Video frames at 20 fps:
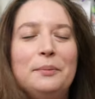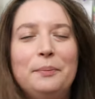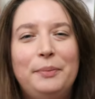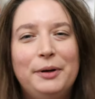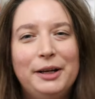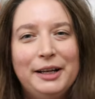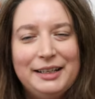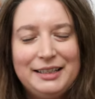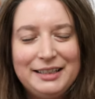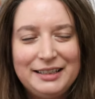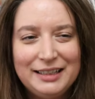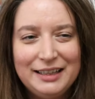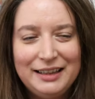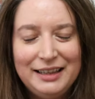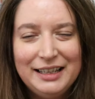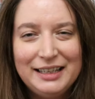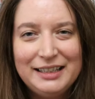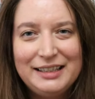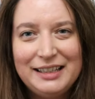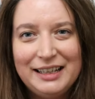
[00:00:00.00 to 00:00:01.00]
But
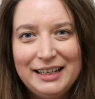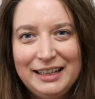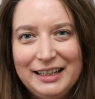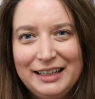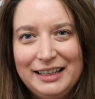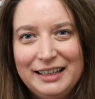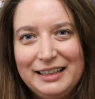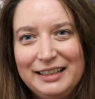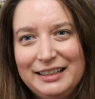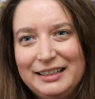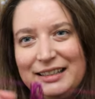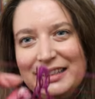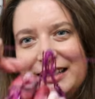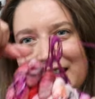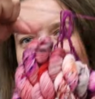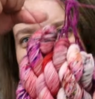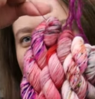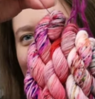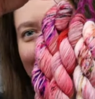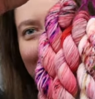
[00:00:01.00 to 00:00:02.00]
this is
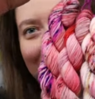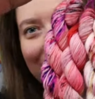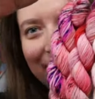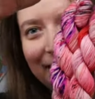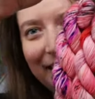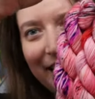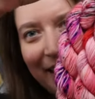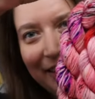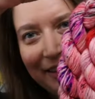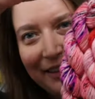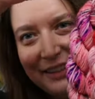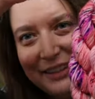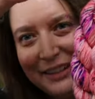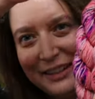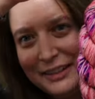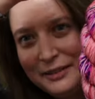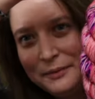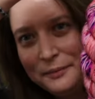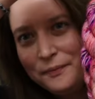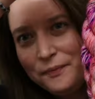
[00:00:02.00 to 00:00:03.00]
the
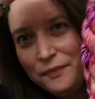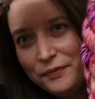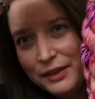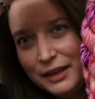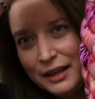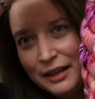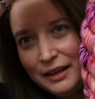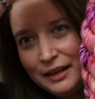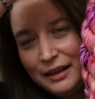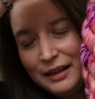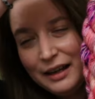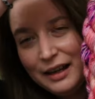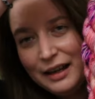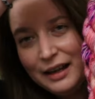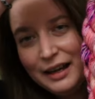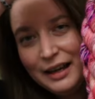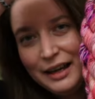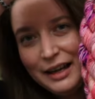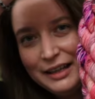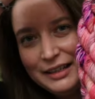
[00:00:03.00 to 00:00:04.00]
calendar
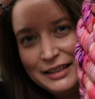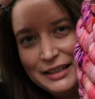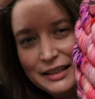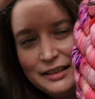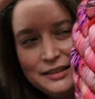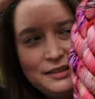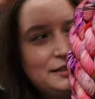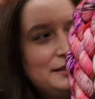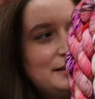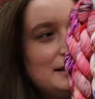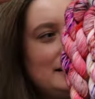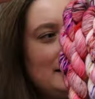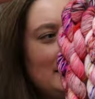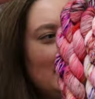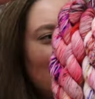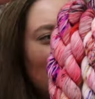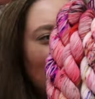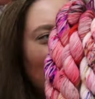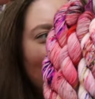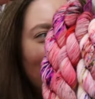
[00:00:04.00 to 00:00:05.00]
and
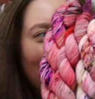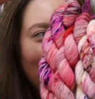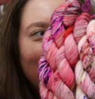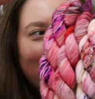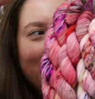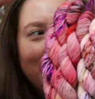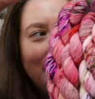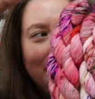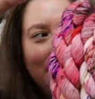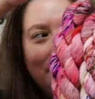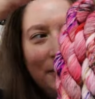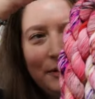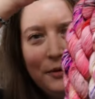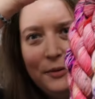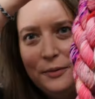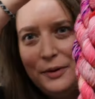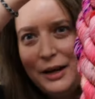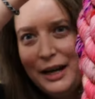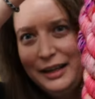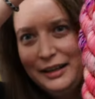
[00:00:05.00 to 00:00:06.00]
stunning colors. You
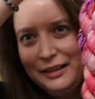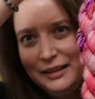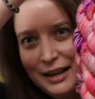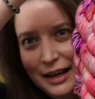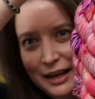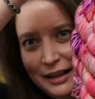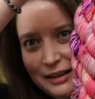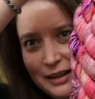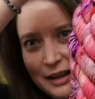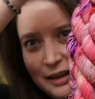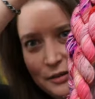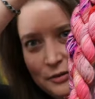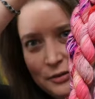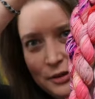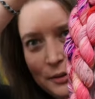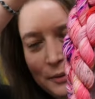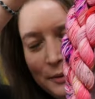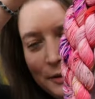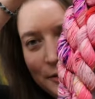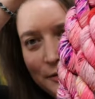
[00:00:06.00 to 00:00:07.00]
know, I love
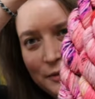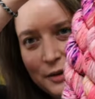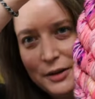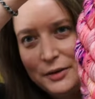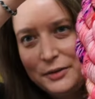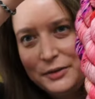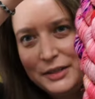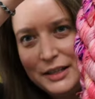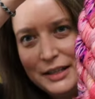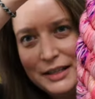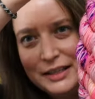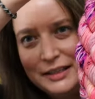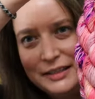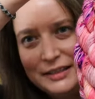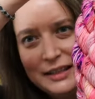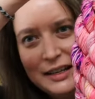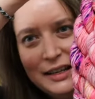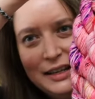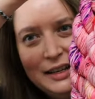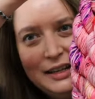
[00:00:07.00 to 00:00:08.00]
Ruby and
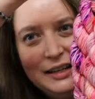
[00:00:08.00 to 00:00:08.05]
Roses.